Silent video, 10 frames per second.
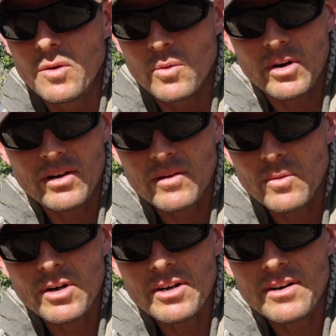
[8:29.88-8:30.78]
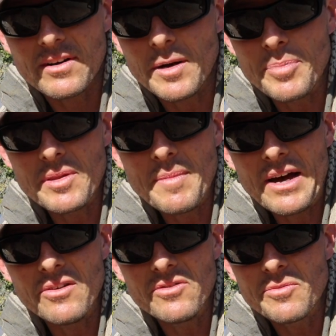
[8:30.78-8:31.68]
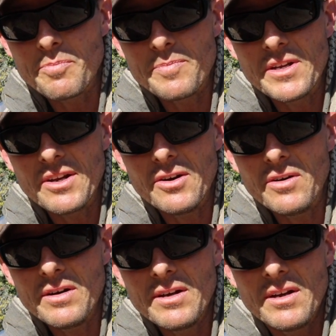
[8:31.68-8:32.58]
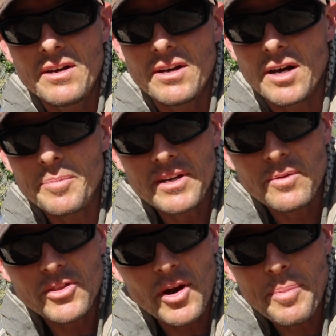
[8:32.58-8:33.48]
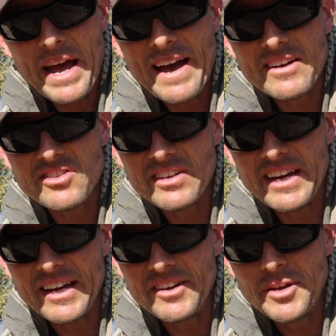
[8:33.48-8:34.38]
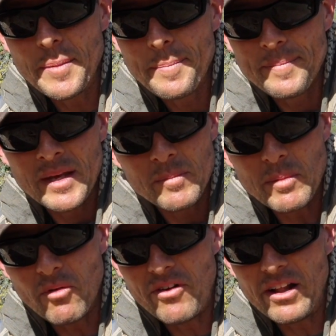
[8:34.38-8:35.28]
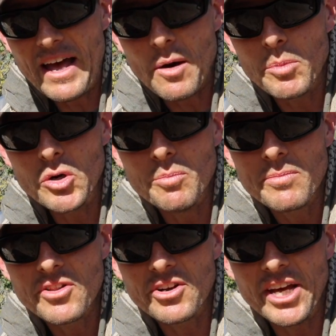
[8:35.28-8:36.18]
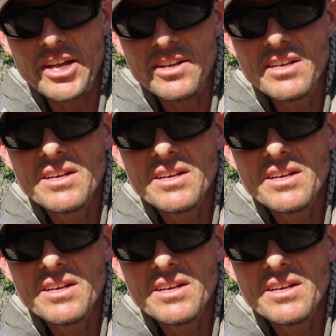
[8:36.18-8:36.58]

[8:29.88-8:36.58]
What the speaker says: we're up in the mountains, humping it with our packs, and people fall out. Boom, they're done.